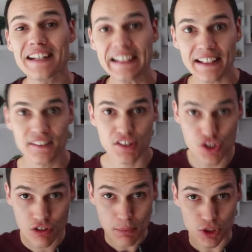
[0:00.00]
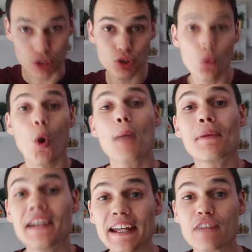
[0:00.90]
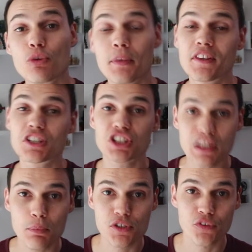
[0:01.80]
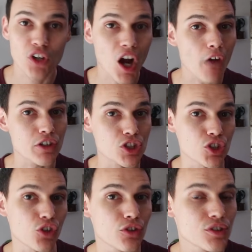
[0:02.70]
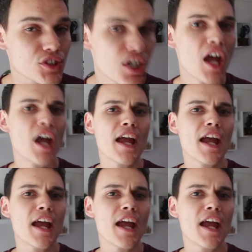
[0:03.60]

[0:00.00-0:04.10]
a link in the description to who I believe would be the cheapest for car insurance.